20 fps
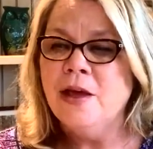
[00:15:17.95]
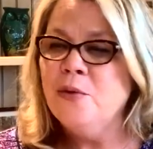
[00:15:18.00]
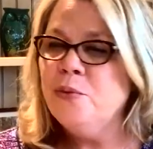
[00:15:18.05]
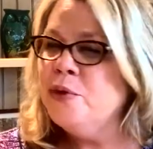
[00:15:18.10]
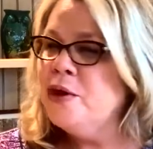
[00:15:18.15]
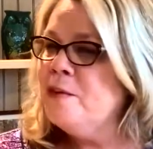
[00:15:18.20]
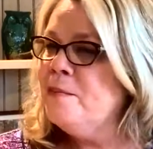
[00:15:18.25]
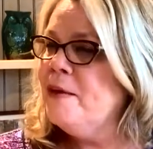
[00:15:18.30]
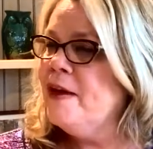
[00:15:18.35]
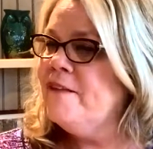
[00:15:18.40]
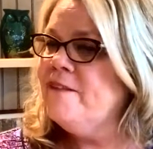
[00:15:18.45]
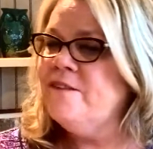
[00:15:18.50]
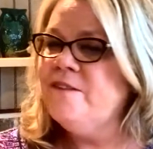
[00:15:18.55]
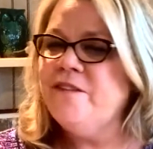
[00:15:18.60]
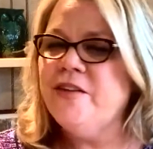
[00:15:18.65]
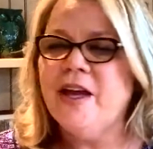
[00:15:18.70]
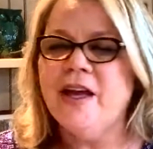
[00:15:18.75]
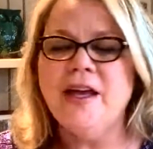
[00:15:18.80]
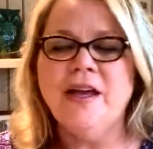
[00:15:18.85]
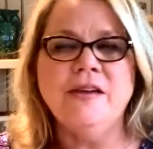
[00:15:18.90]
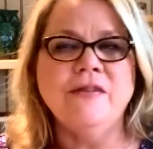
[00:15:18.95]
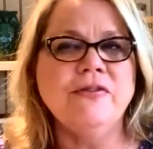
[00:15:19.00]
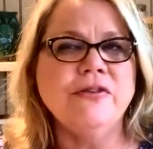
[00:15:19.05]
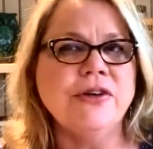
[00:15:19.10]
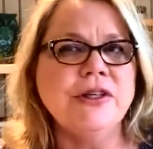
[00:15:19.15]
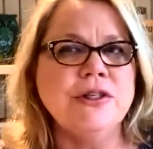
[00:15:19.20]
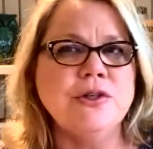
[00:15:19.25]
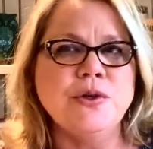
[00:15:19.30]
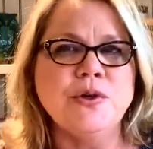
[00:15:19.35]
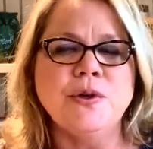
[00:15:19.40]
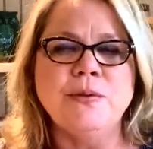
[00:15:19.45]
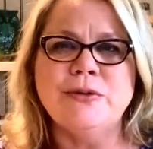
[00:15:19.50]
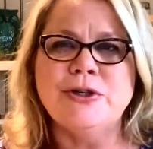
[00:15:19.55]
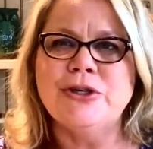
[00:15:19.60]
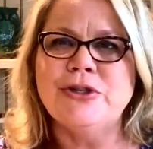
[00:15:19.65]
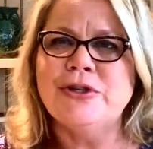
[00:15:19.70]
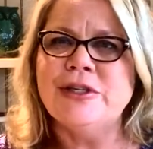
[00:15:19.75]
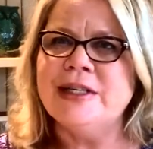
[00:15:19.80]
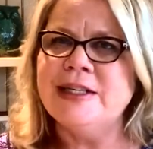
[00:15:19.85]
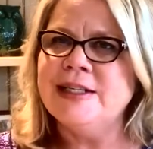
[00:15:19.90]
One of my favorite
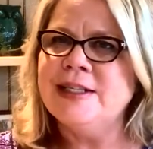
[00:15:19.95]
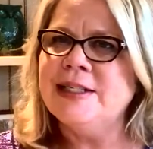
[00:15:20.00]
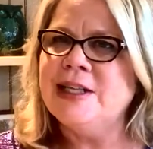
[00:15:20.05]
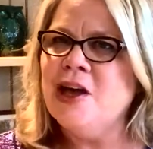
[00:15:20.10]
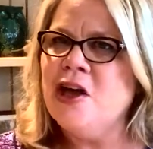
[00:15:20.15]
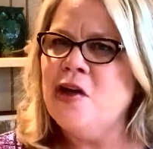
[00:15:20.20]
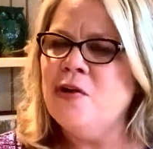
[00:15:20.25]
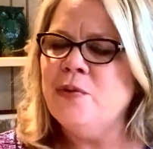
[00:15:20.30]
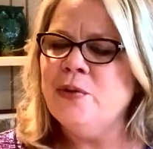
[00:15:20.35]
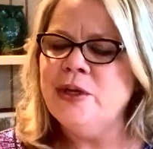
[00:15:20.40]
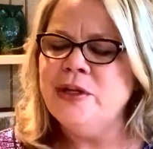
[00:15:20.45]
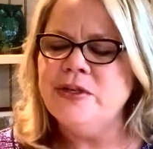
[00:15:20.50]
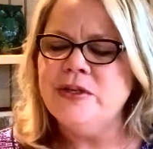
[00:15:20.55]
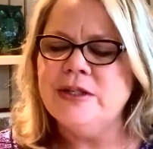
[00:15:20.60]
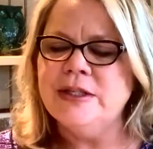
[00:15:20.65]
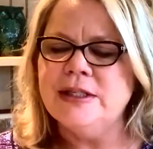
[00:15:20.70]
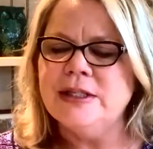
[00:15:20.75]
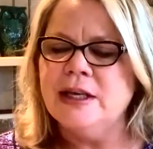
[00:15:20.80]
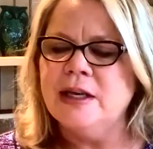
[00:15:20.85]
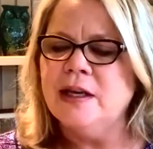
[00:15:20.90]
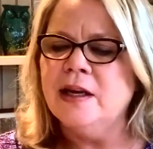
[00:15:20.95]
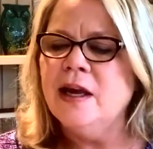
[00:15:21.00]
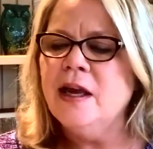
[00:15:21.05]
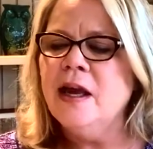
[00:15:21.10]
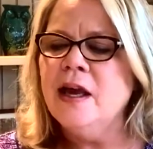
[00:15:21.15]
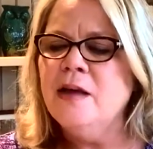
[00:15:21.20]
scriptures in a song we used to sing,